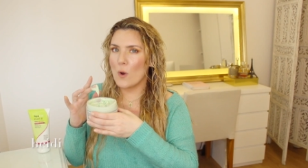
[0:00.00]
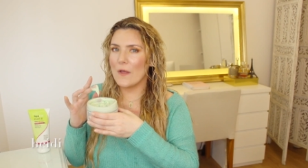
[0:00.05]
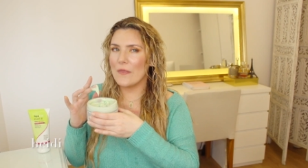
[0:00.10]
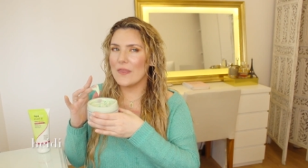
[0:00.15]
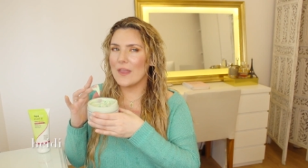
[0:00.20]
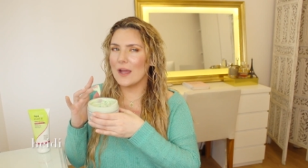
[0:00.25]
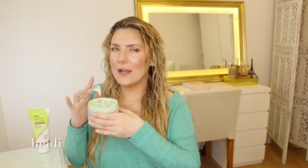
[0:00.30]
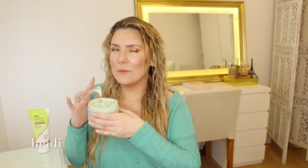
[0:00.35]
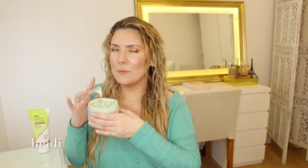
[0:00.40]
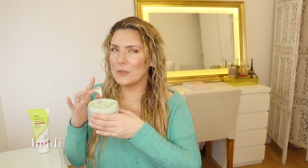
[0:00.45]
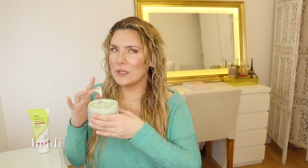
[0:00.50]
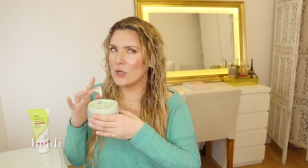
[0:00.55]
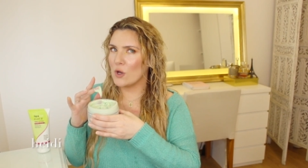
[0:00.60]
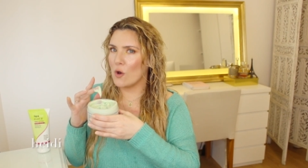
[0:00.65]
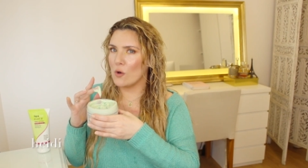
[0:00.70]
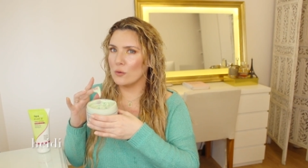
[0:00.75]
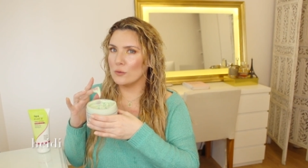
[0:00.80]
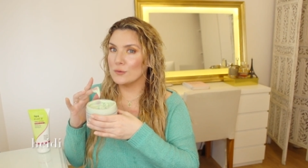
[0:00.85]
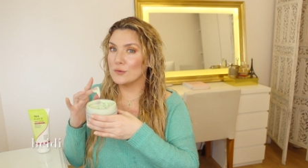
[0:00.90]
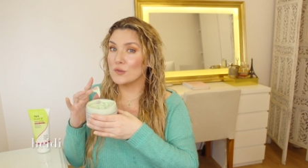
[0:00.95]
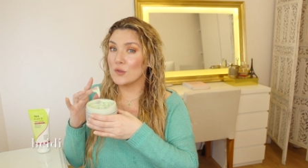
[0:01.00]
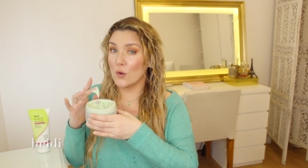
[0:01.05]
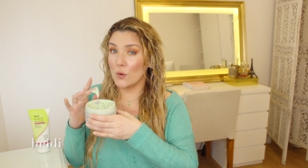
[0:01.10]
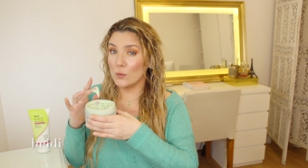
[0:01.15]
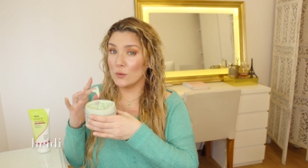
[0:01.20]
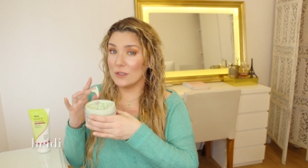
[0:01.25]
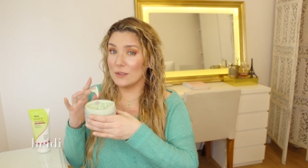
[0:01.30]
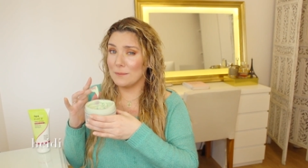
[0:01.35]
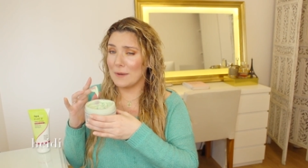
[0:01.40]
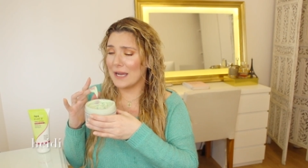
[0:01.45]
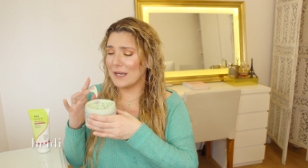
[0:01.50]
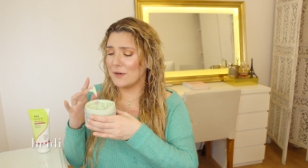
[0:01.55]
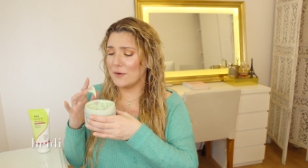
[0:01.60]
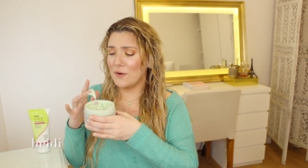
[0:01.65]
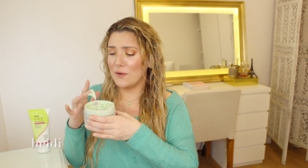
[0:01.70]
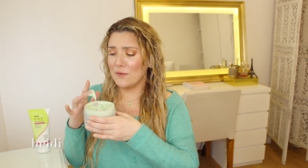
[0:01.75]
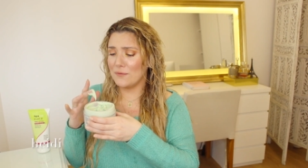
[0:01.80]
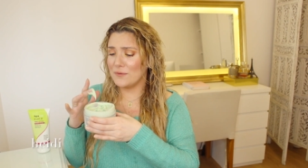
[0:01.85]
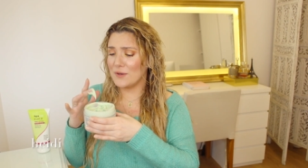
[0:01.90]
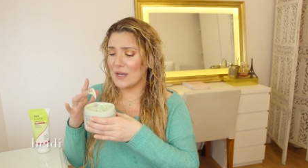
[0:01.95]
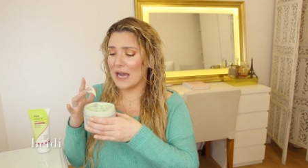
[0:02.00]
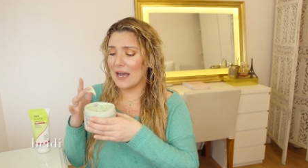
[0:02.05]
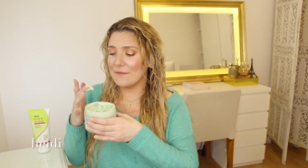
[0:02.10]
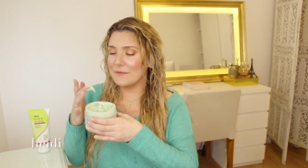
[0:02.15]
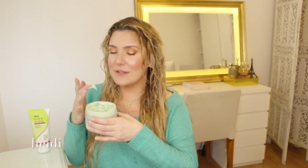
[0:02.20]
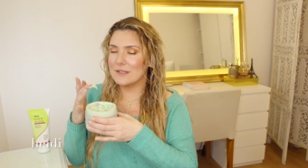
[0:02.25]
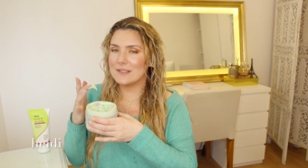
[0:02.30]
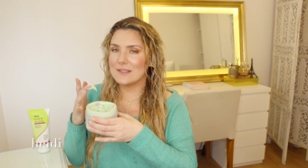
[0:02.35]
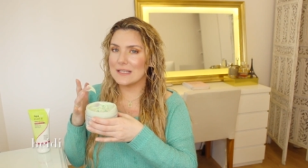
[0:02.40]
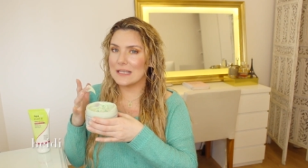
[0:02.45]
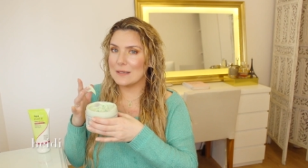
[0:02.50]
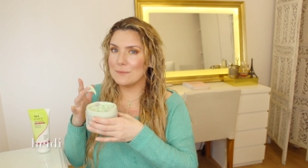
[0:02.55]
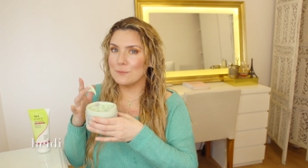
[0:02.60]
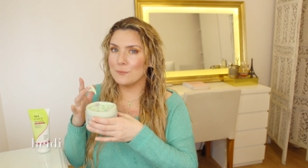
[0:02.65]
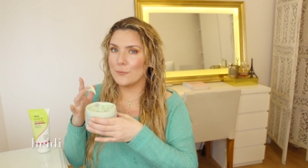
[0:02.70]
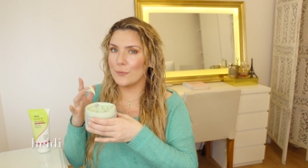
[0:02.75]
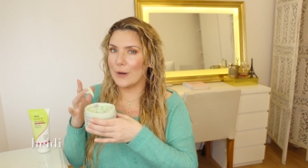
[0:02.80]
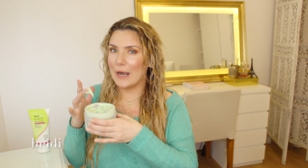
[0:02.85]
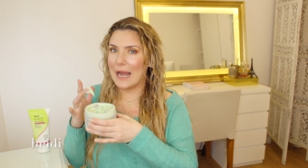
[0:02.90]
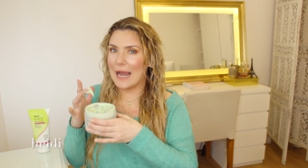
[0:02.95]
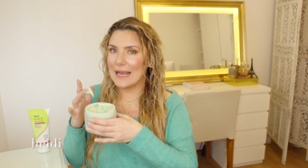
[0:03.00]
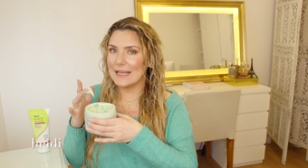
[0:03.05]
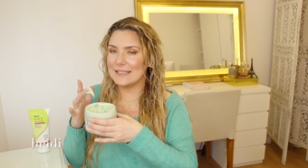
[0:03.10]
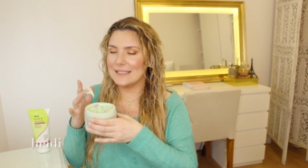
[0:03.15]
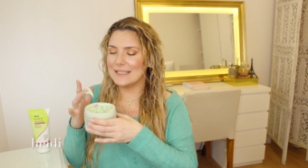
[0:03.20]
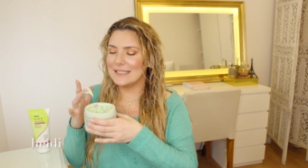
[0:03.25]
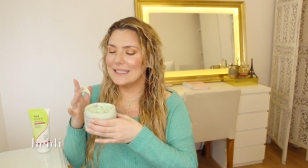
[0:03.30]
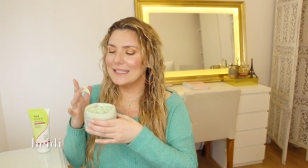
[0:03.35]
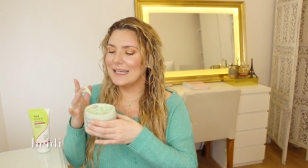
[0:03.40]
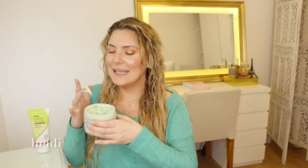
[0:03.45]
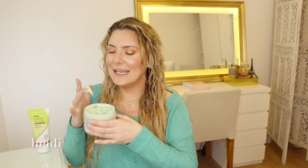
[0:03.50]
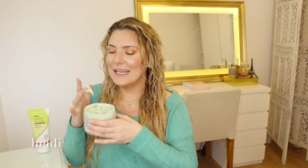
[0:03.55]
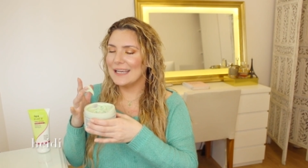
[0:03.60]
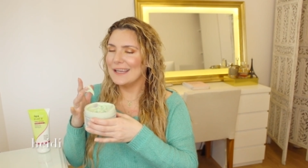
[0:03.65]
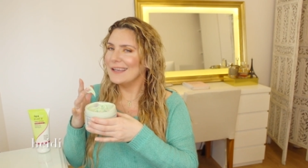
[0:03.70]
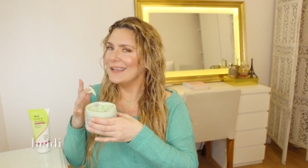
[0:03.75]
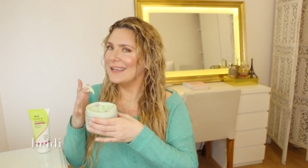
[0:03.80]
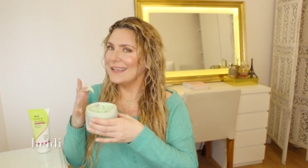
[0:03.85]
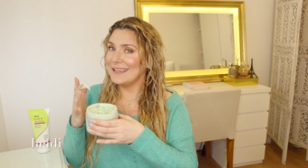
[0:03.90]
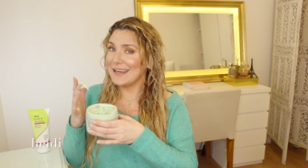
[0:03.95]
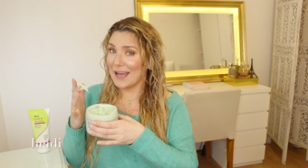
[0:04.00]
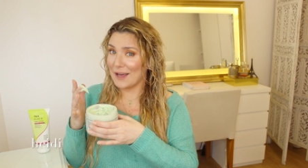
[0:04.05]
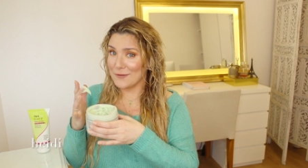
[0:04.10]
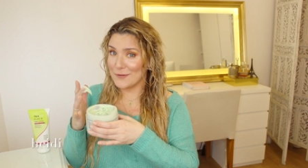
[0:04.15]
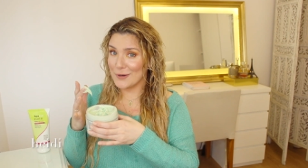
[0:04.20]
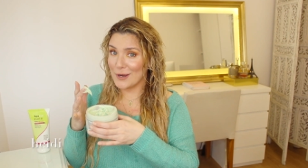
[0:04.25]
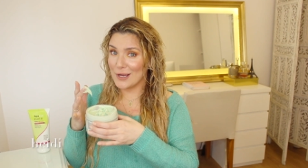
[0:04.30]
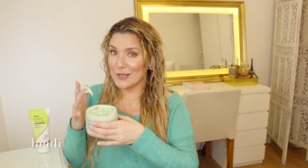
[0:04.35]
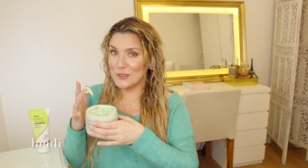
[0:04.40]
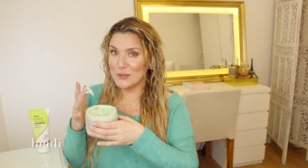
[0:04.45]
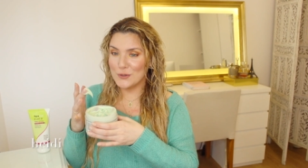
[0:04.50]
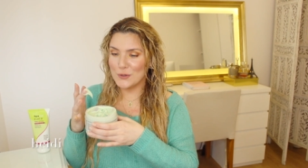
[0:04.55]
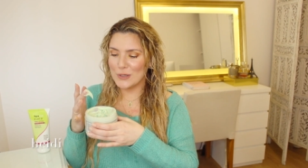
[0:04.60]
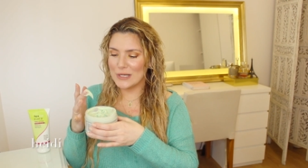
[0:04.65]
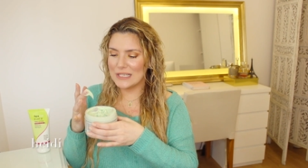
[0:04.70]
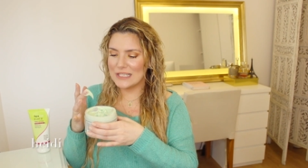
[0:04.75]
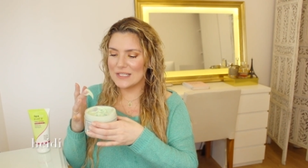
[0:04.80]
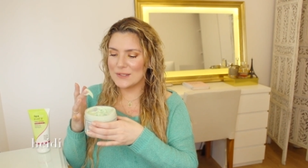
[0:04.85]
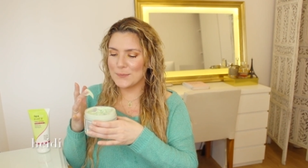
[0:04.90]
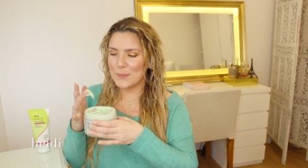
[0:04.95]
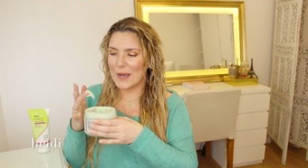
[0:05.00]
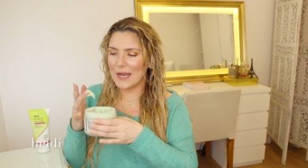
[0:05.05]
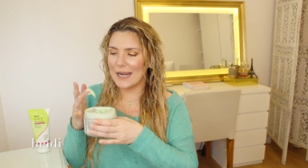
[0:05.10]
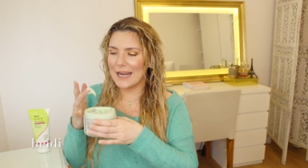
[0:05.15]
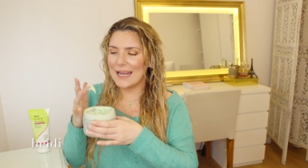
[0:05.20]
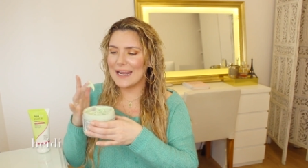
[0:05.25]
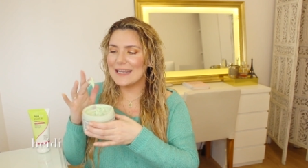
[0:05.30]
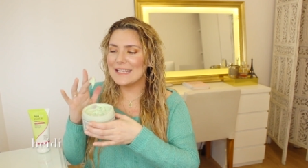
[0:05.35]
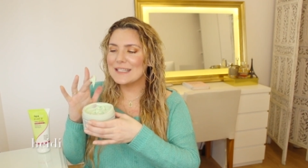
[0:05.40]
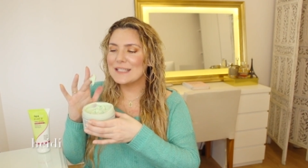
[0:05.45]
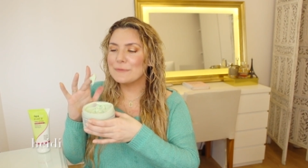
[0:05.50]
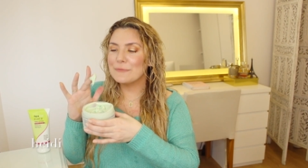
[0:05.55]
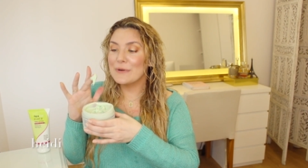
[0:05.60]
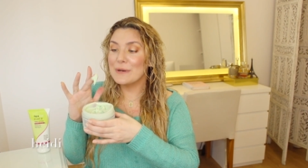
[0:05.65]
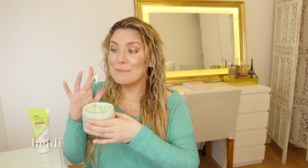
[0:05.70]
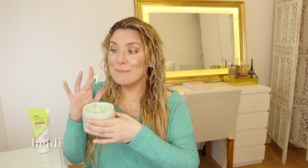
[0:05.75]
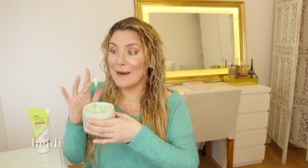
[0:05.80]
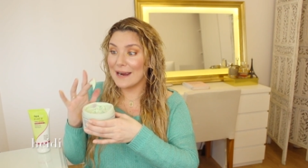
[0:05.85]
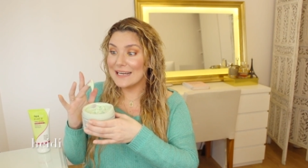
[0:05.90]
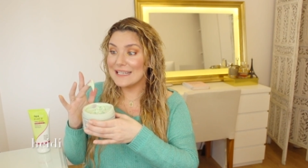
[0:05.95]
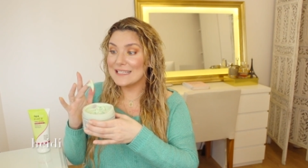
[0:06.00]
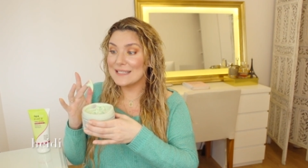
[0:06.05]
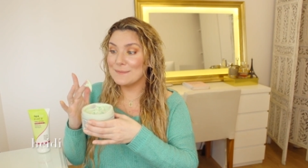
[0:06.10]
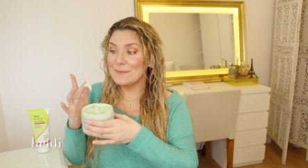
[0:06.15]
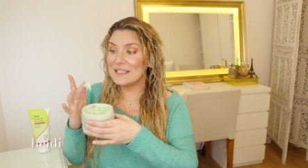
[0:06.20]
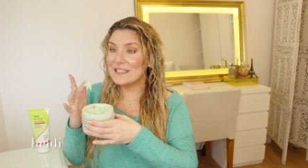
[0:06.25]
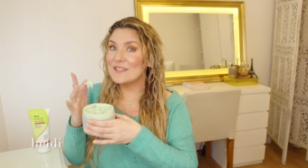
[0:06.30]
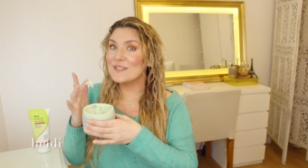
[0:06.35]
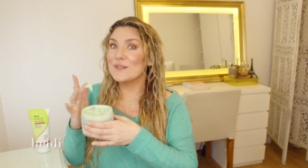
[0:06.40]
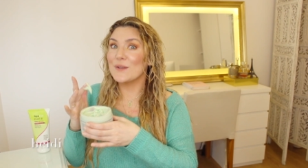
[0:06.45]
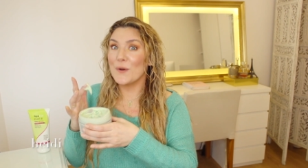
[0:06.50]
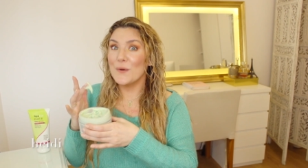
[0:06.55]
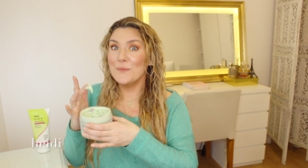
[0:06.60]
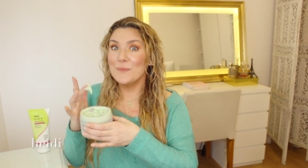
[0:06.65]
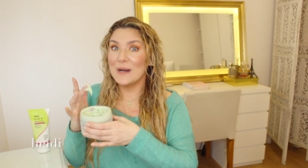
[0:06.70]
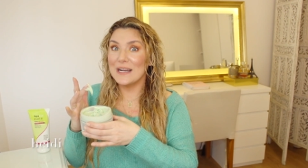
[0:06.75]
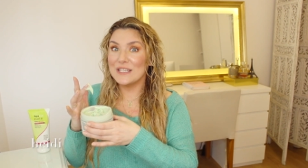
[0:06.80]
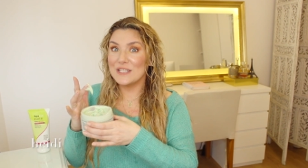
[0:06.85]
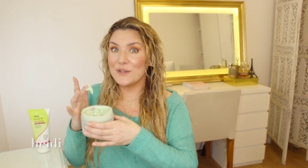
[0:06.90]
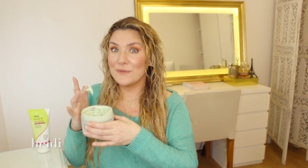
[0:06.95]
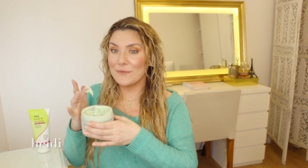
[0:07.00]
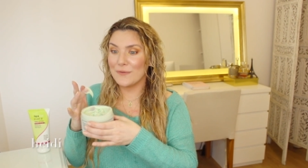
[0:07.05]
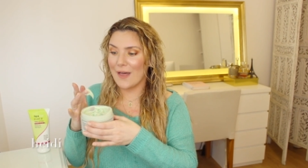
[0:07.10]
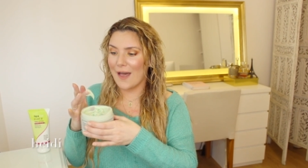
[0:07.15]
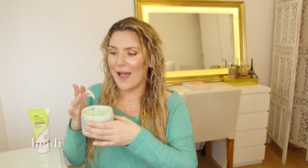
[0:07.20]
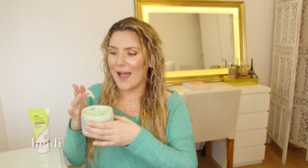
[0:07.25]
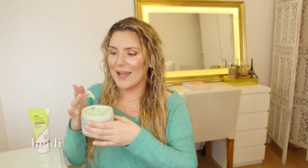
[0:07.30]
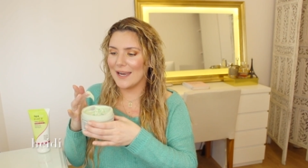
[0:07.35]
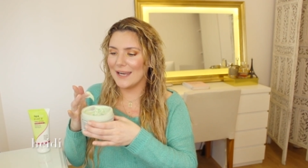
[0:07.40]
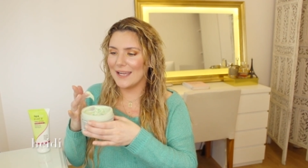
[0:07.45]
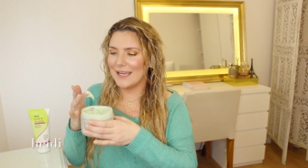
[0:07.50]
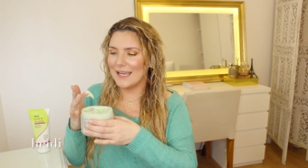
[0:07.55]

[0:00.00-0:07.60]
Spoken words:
one that we call Tolum. I don't know if you have the same brand in other countries, but it reminds me so much of that.